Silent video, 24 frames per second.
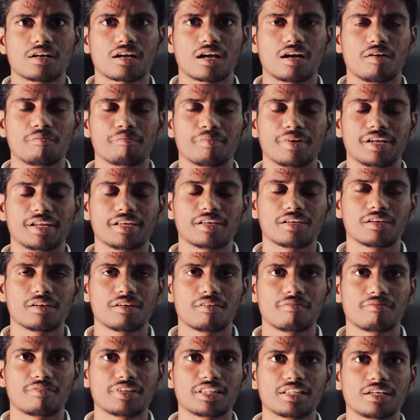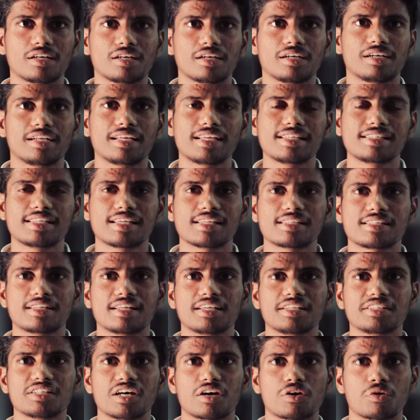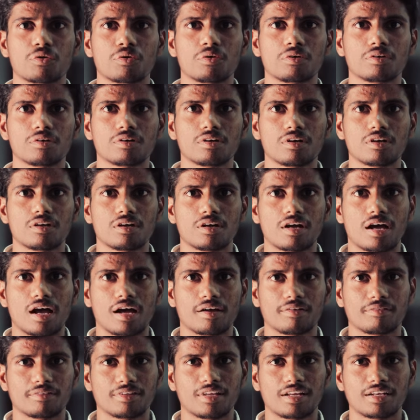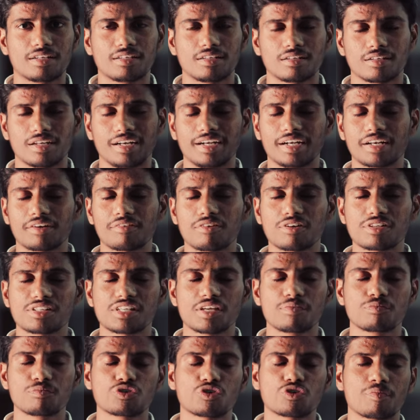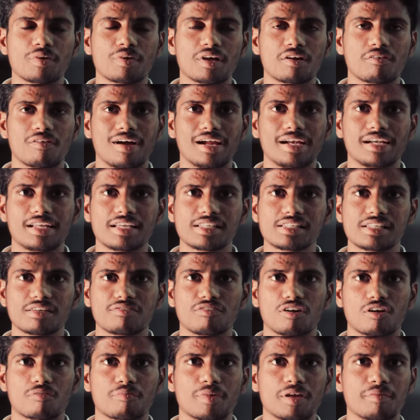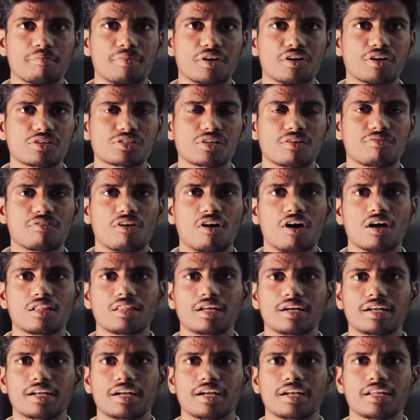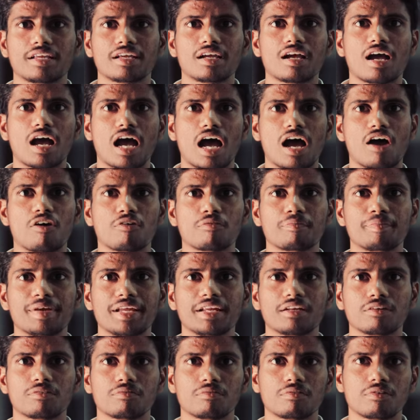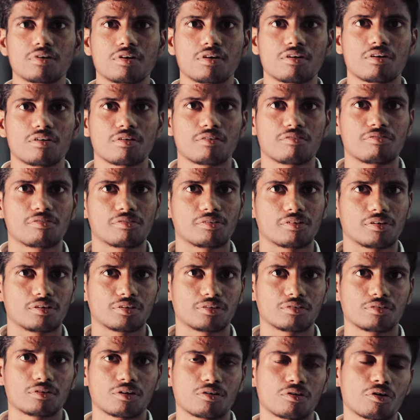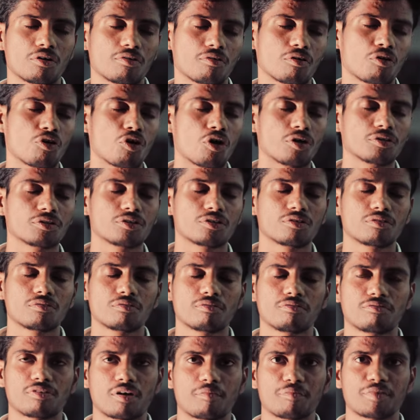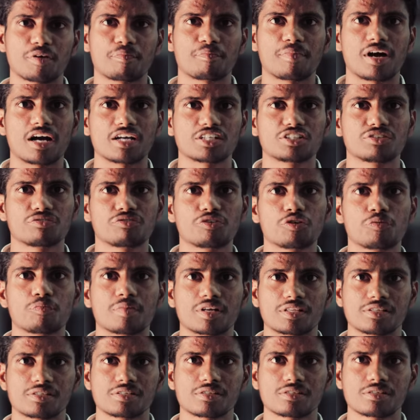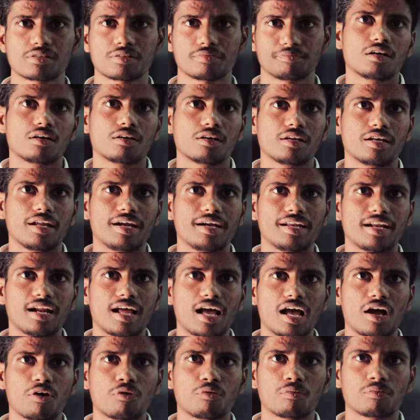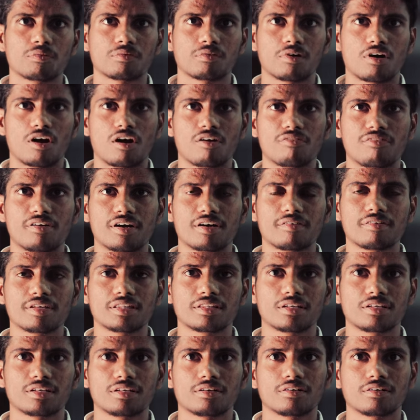company with a TCS Ninja role. That interview seems to be quite easy for me because of all the training I have been gone through from the past few months. Later I have offered with